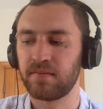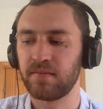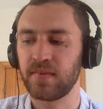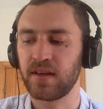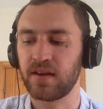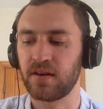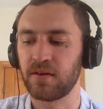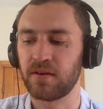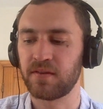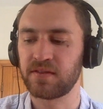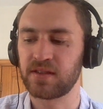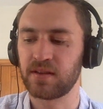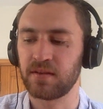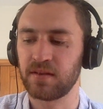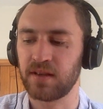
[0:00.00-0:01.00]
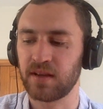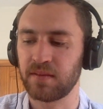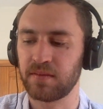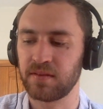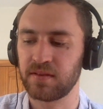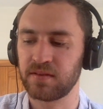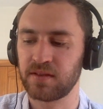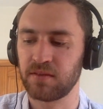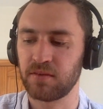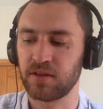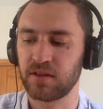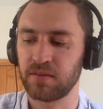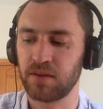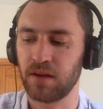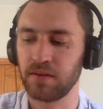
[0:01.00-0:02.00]
if
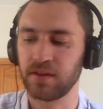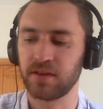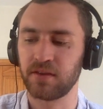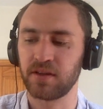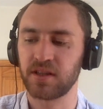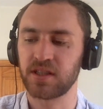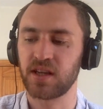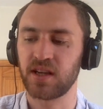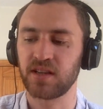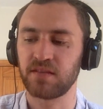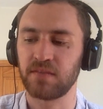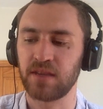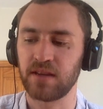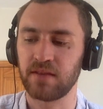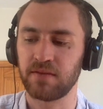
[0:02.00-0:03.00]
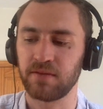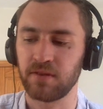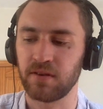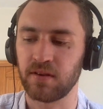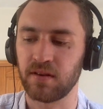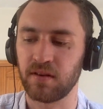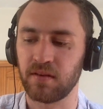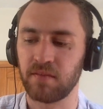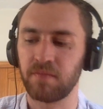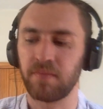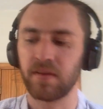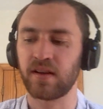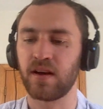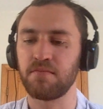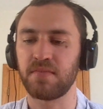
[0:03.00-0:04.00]
someone could probably criticize me for
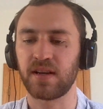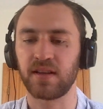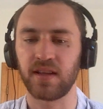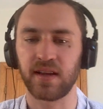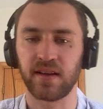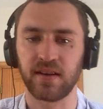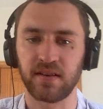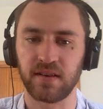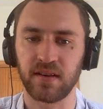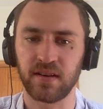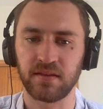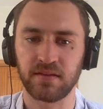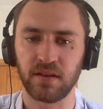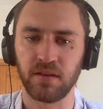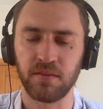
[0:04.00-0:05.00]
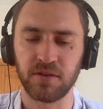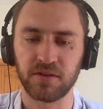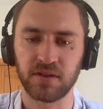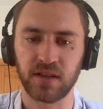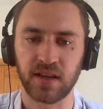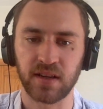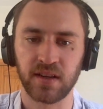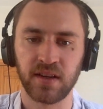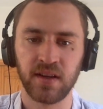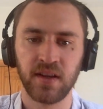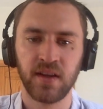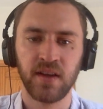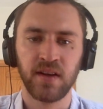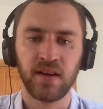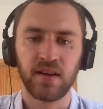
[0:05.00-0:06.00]
becoming like almost like
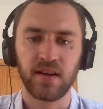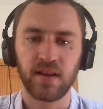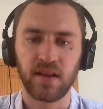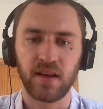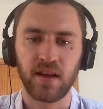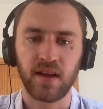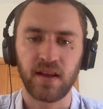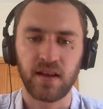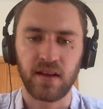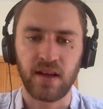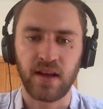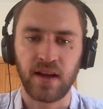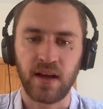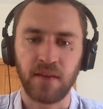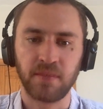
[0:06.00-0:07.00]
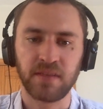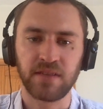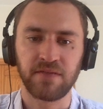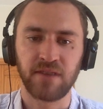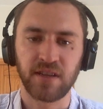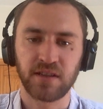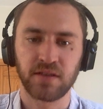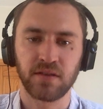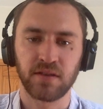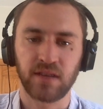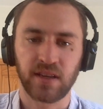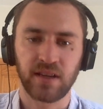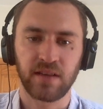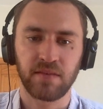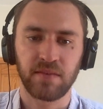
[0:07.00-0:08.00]
an empty vessel
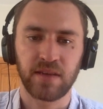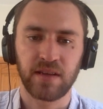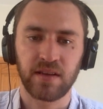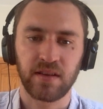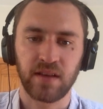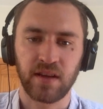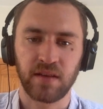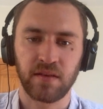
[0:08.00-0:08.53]
that can be like